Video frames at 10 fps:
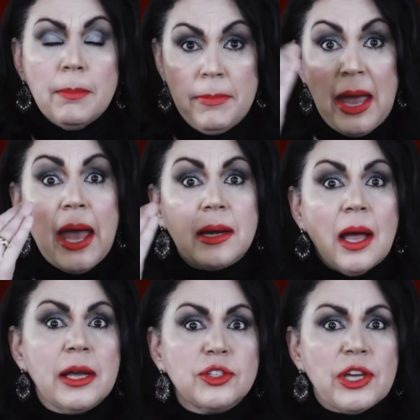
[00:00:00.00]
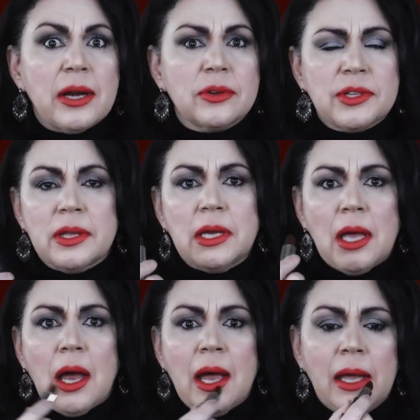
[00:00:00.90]
matte eyeshadows on
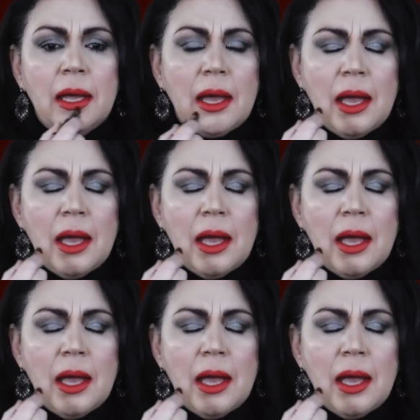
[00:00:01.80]
the eye,